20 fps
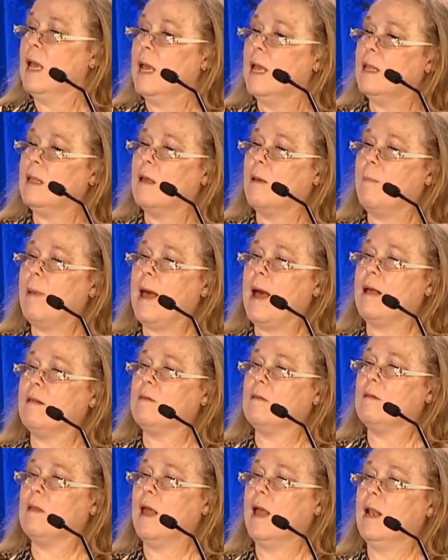
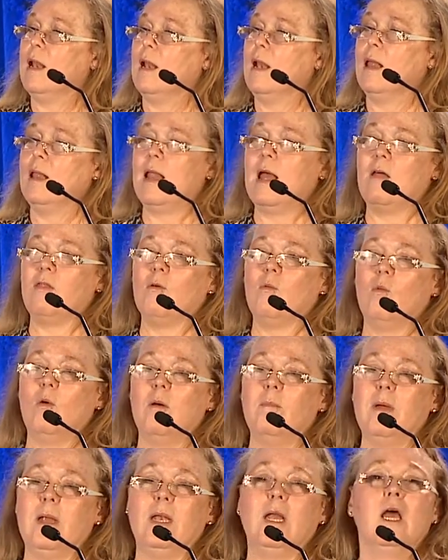incapacitated. And now the
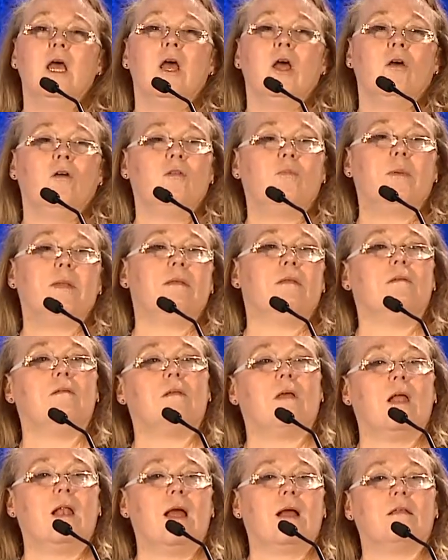woman who's been
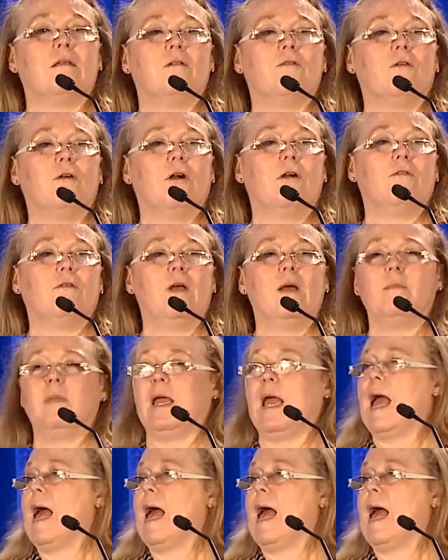disconnected from her family